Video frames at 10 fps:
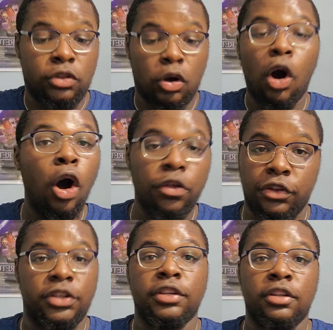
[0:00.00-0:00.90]
all
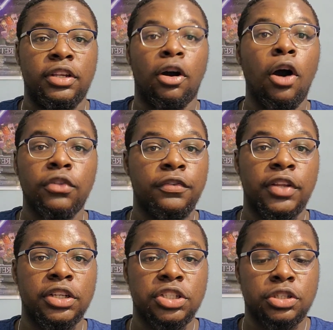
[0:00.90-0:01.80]
the
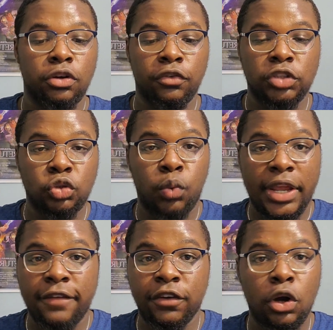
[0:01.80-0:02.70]
villages are just
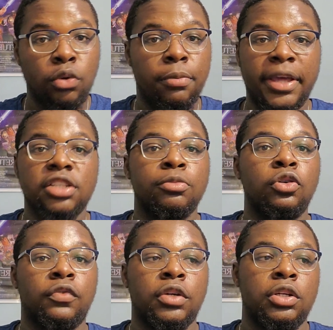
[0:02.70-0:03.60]
waiting for Code to make his
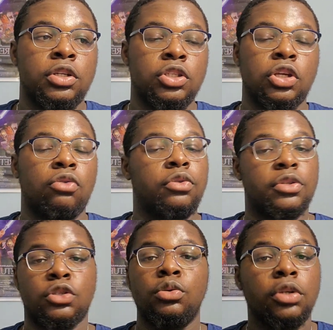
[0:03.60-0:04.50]
move. So the
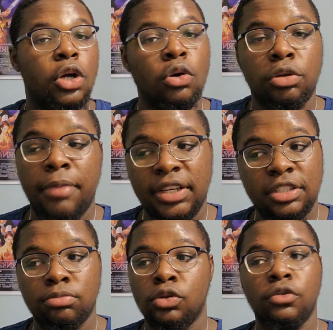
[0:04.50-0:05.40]
sooner Code makes
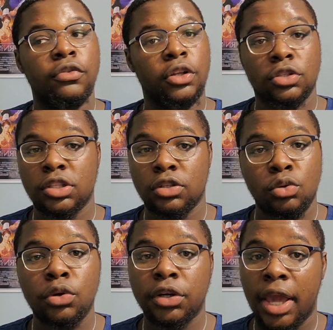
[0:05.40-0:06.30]
his move, the
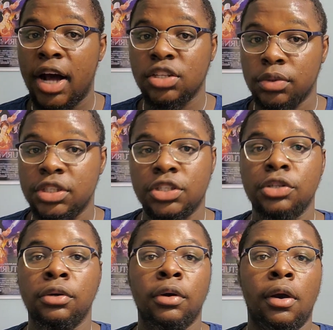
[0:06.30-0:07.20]
sooner chaos will
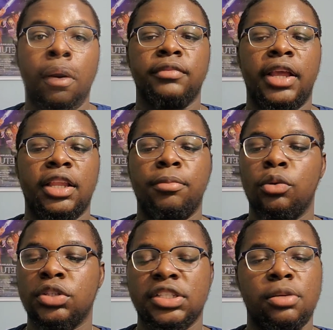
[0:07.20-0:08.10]
ensue. Yeah, let me know
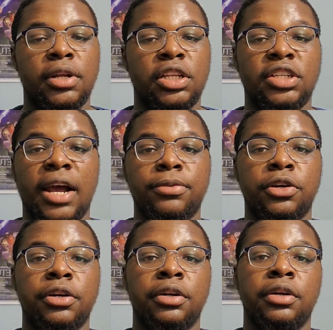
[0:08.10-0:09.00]
what you guys think about the
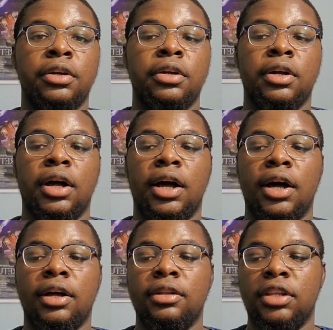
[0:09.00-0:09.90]
chapter.
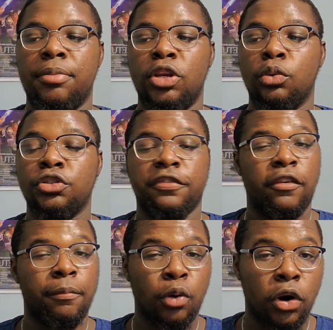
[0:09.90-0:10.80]
Let me know what your
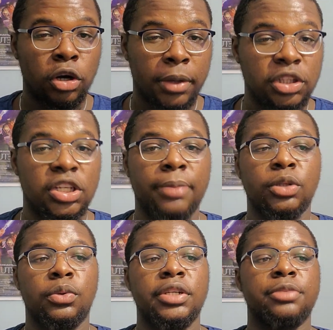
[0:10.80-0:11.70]
favorite part about the chapter
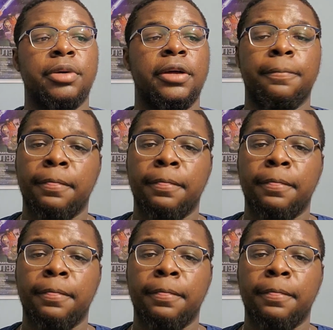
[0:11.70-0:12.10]
was, but